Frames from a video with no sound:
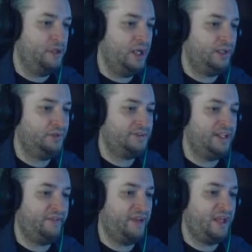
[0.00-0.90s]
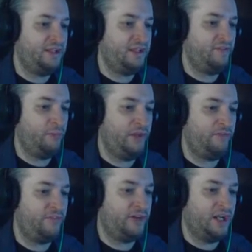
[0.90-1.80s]
I couldn't stand the idea of him
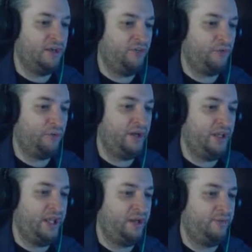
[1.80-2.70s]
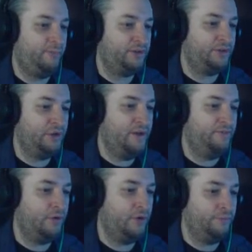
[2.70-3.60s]
being forgotten, so I went ahead and built a grave
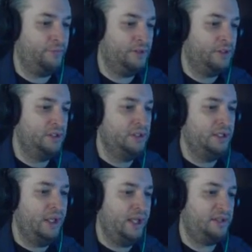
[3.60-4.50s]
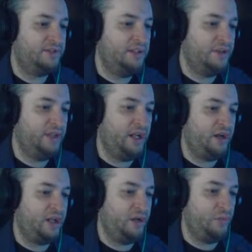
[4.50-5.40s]
for him. It's near the
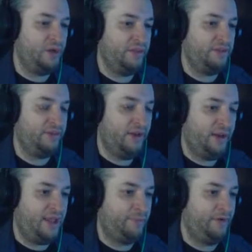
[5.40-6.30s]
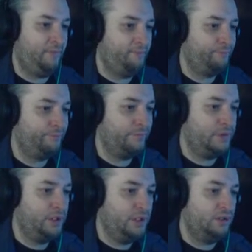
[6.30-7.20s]
area where the incident happened.
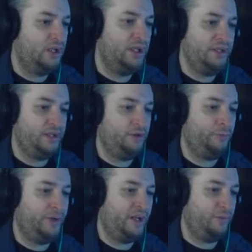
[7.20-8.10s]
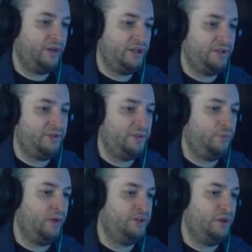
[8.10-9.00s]
Not a day goes by when I
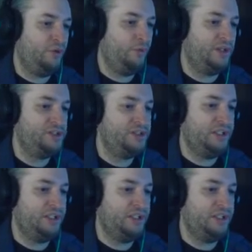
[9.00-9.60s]
when I don't wish he